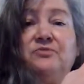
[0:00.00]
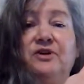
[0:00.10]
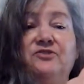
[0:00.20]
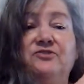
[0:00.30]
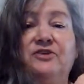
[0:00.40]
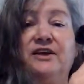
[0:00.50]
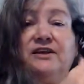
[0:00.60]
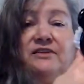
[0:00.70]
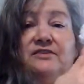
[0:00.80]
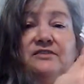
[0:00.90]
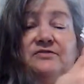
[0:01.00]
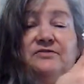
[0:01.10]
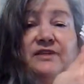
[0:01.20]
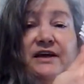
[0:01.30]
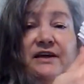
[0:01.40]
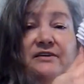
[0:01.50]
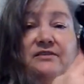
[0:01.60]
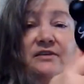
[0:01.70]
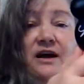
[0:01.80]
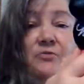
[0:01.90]
brush set
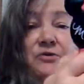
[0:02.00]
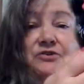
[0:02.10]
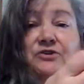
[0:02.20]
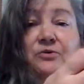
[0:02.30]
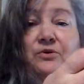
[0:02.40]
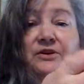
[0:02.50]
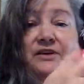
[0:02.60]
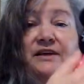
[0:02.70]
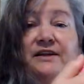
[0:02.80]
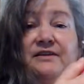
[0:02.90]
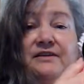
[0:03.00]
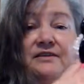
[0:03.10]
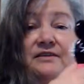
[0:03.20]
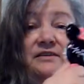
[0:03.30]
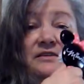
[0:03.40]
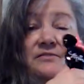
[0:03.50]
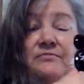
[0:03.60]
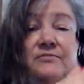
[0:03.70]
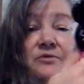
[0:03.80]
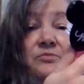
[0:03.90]
then, I wasn't going to get it.
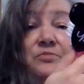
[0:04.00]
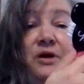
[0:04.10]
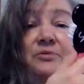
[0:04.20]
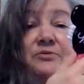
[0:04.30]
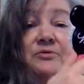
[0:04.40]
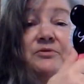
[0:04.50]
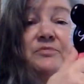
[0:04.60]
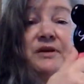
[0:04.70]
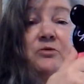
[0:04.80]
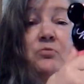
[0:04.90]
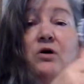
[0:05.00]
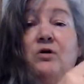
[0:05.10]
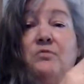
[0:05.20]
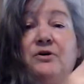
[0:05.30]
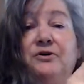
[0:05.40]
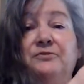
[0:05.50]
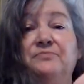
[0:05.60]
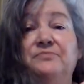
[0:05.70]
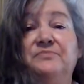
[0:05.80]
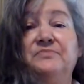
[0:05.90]
It probably wouldn't be at Walmart.
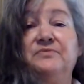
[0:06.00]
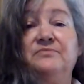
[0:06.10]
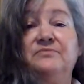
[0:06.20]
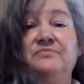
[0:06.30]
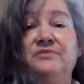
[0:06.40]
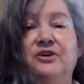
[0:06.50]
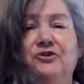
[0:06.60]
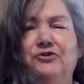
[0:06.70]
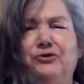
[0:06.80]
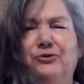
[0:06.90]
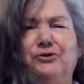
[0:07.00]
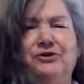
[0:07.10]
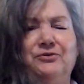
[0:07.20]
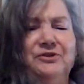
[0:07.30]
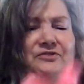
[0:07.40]
And it's so cute,